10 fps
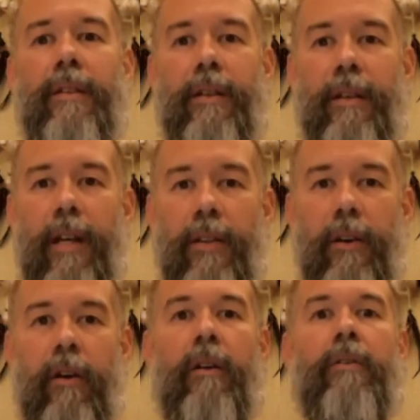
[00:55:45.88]
and the
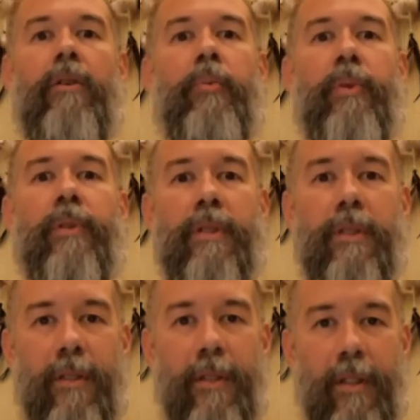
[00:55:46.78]
heart
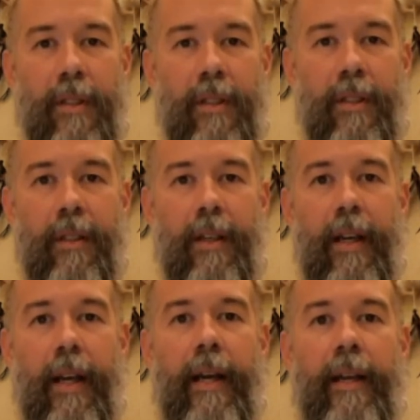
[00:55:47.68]
opens
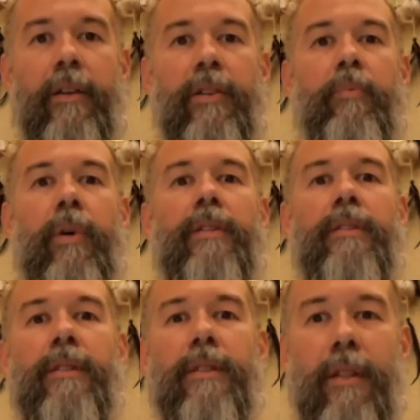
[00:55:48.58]
and it
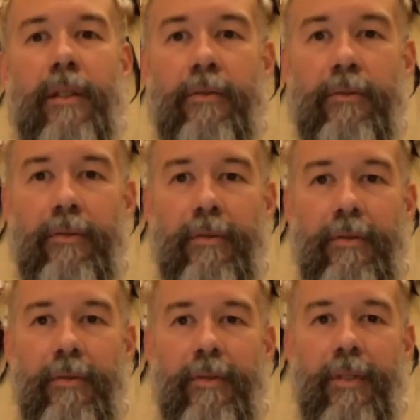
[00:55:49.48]
expresses itself.
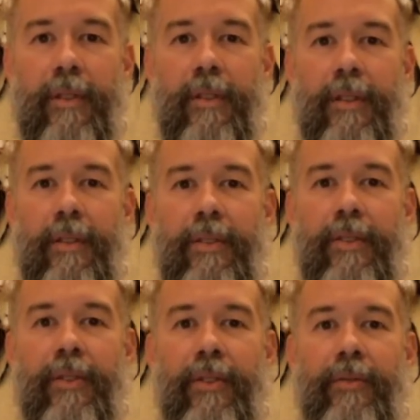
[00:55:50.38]
You
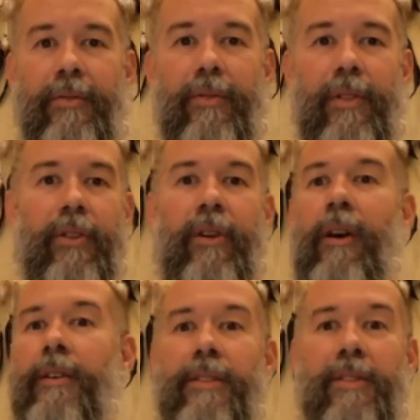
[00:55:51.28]
know, your
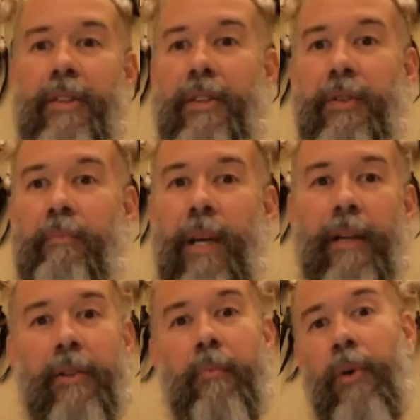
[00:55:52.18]
card isn't going to
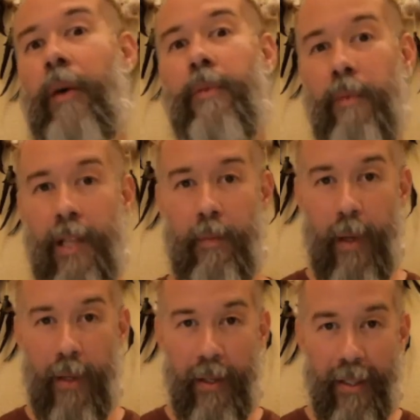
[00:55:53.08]
make their problem any
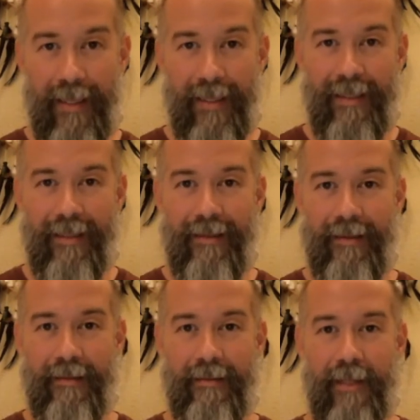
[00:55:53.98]
better
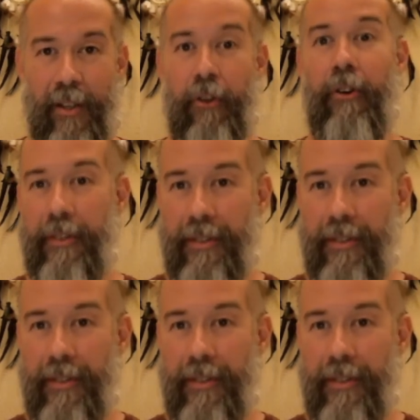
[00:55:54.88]
at all.